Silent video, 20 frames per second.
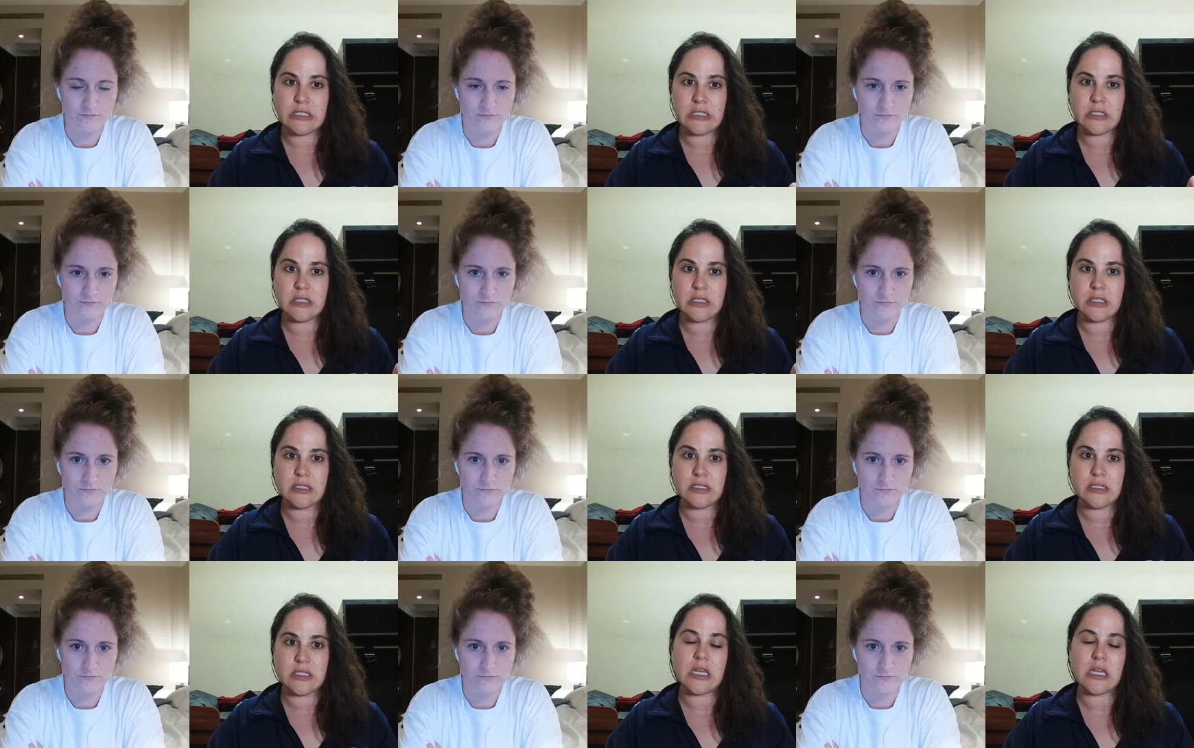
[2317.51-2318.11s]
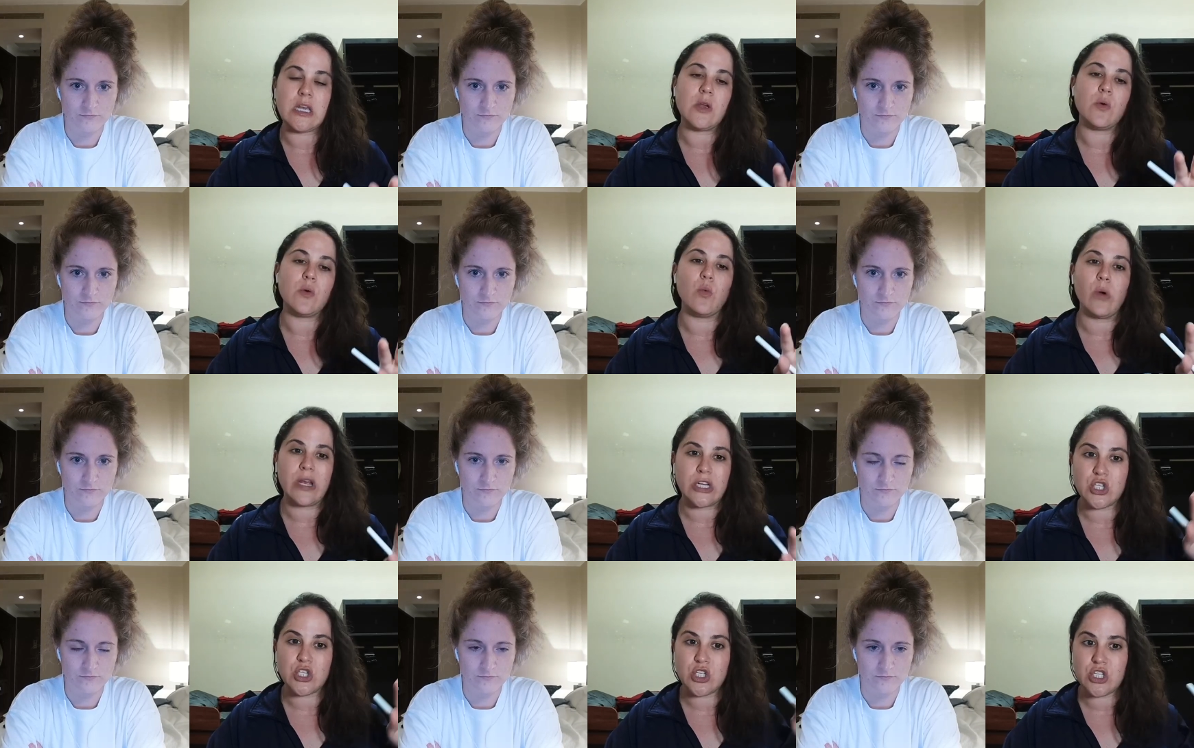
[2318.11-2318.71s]
Speaker 1: to see
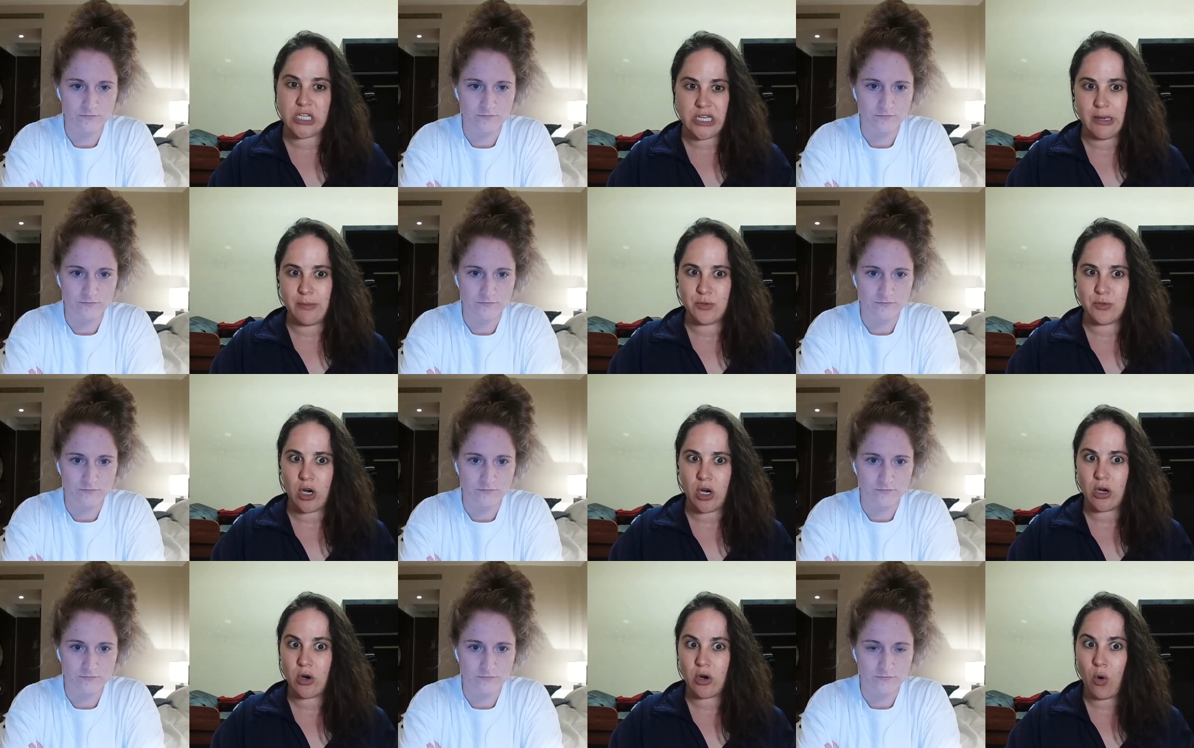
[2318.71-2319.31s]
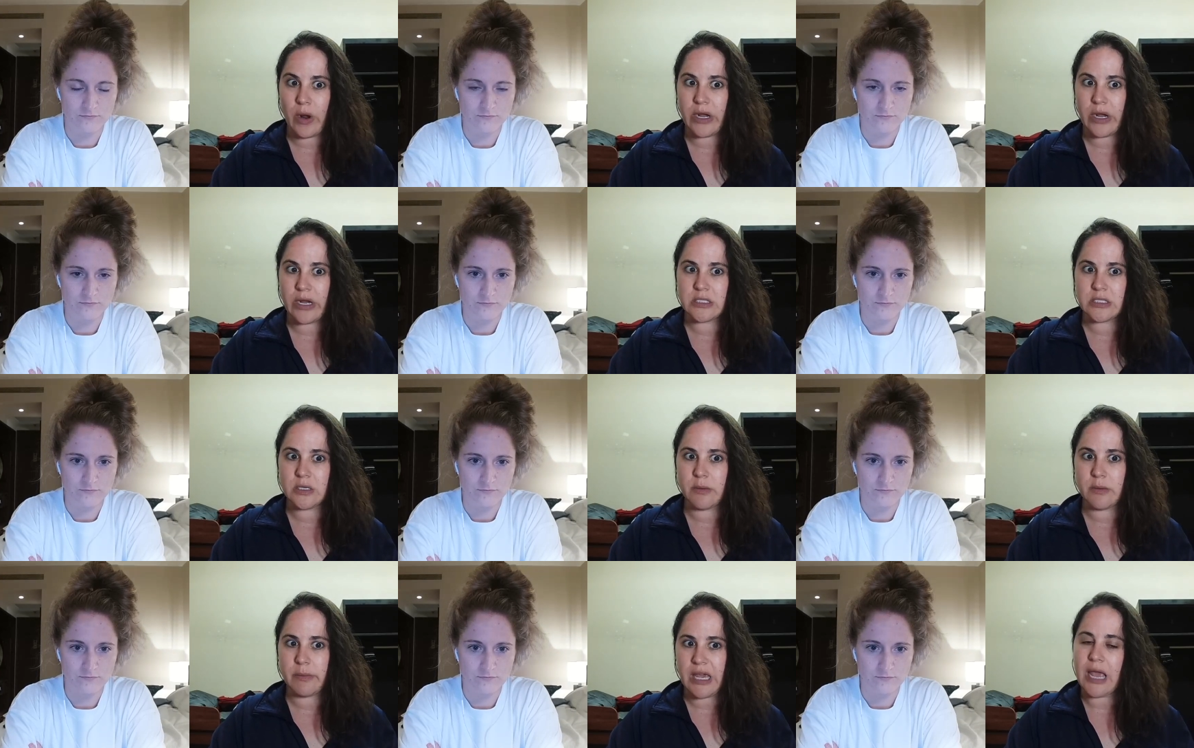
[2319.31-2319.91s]
which teams are going to
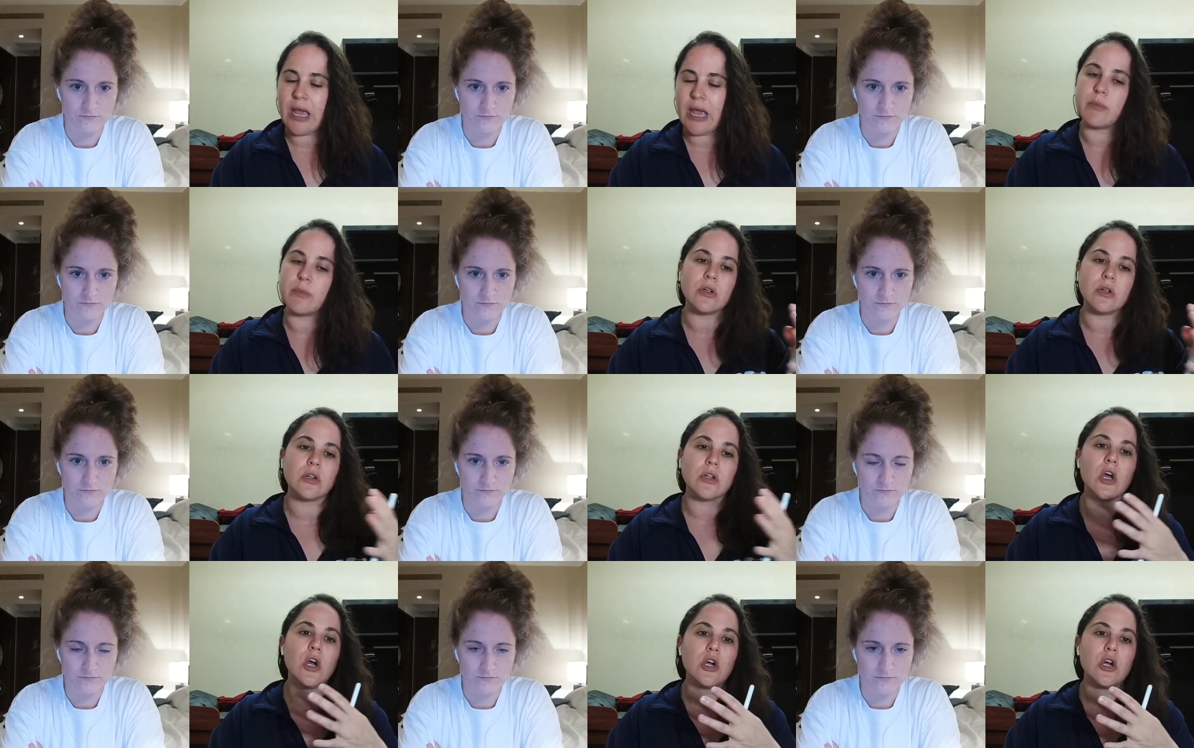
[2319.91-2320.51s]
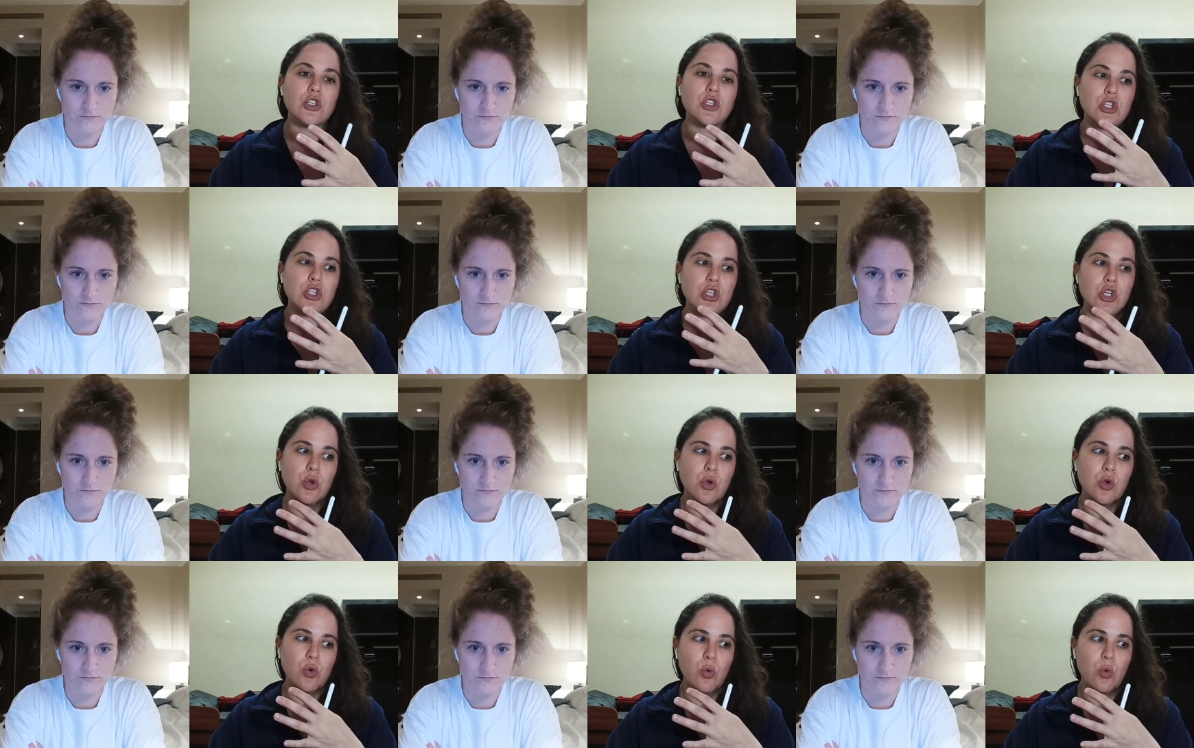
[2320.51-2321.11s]
be able
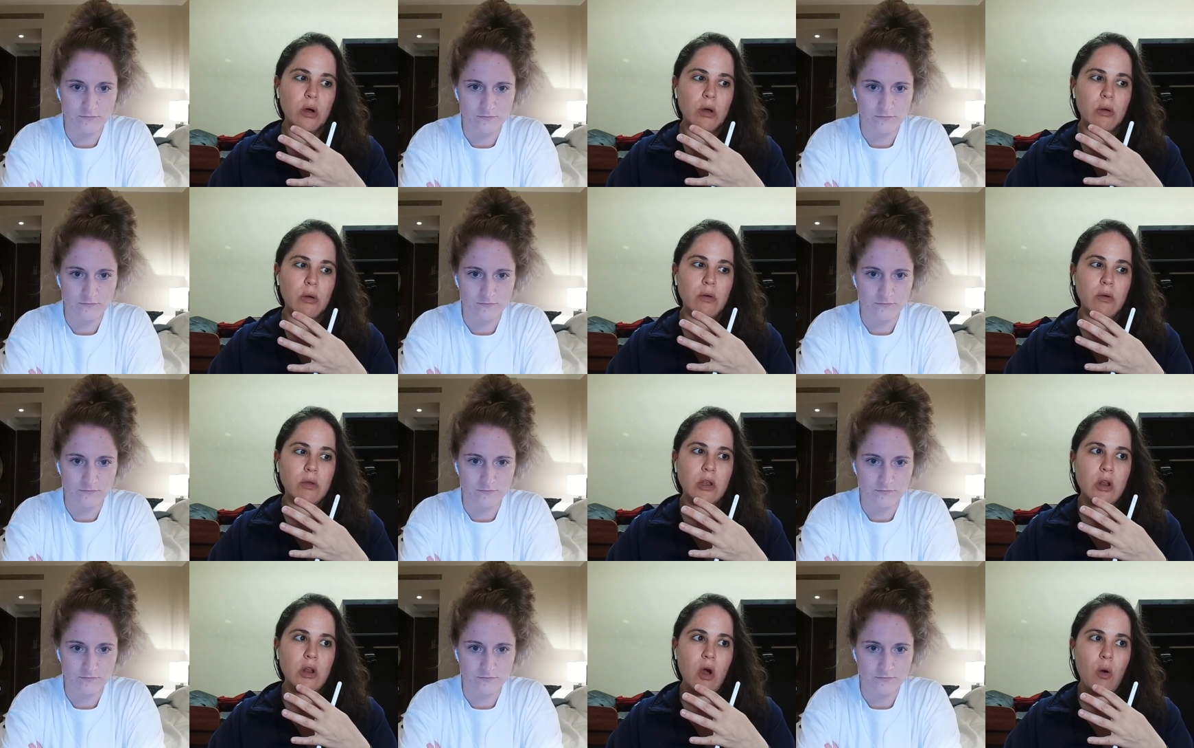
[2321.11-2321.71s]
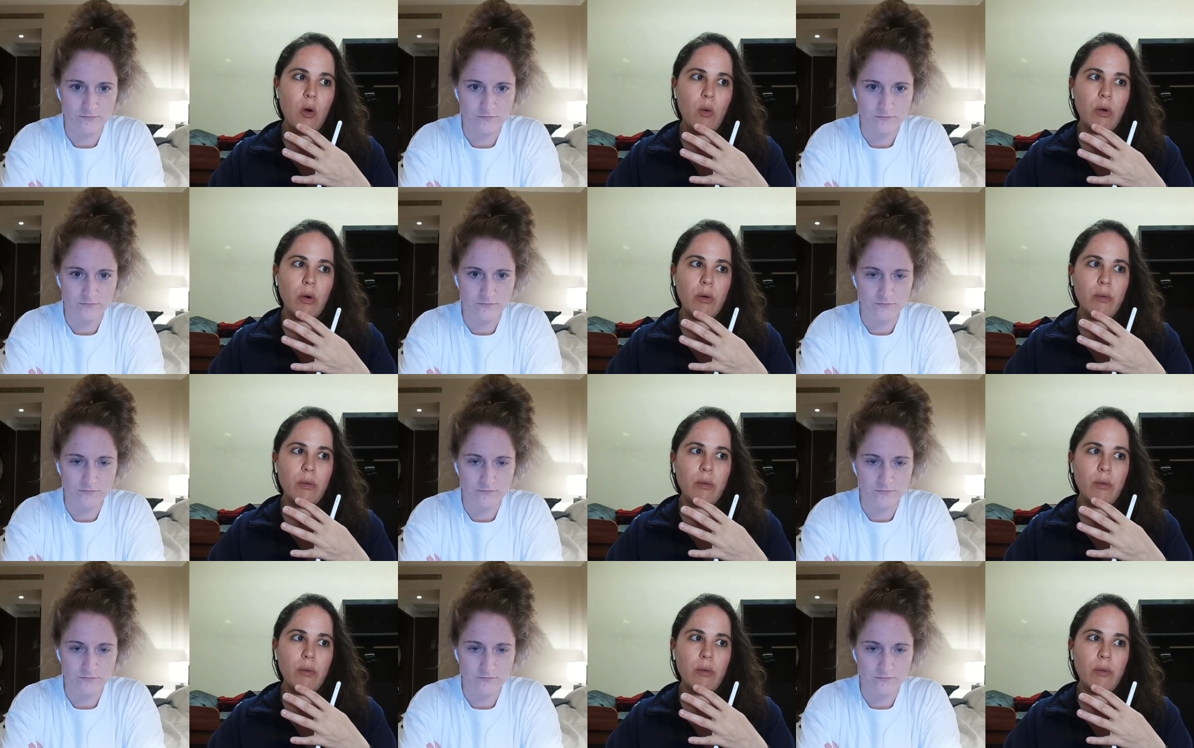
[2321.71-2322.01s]
to, you know,